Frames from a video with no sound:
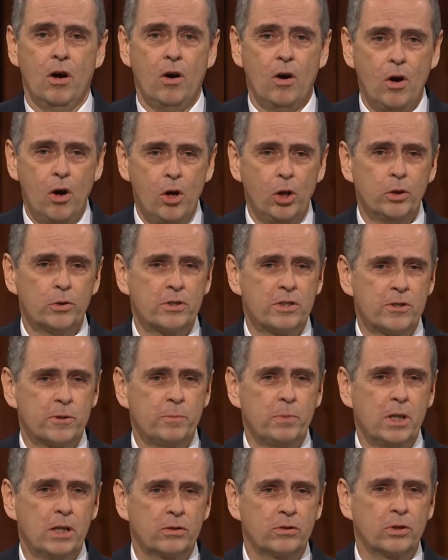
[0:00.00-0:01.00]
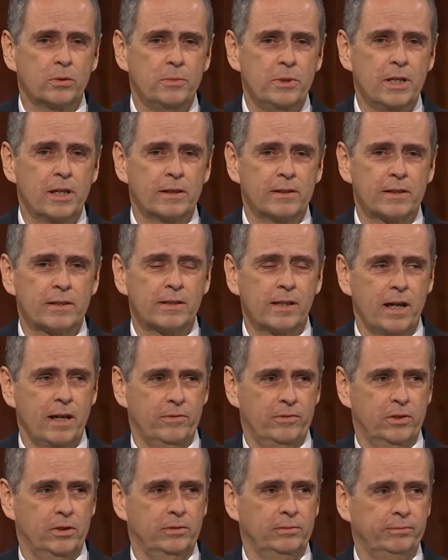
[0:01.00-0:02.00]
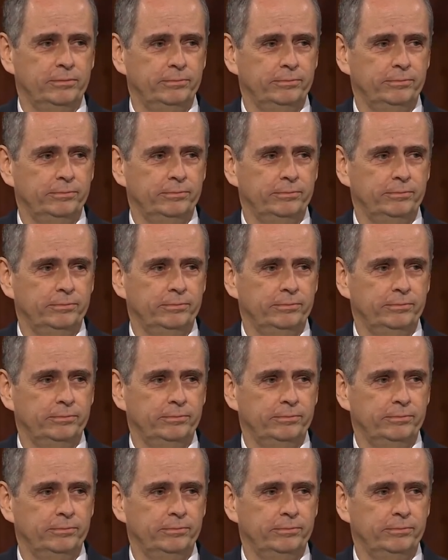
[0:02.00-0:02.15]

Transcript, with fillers: always speak to me at this level.